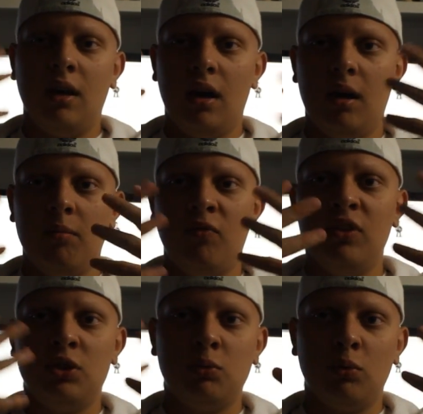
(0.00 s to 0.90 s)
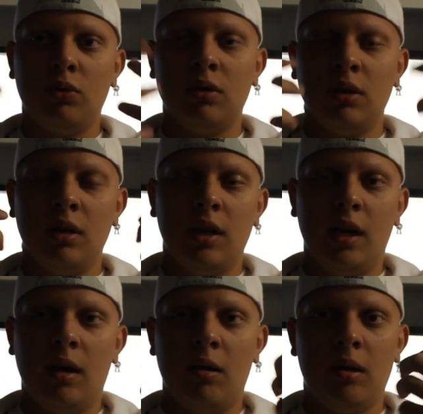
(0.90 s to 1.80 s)
um, visual,
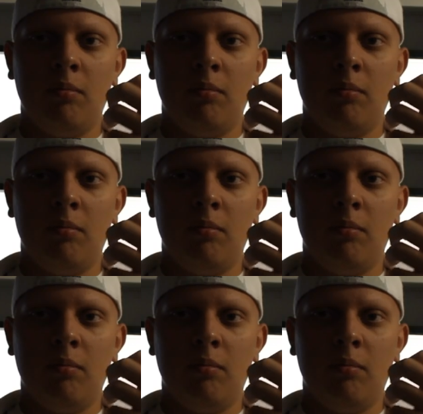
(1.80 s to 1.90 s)
uh,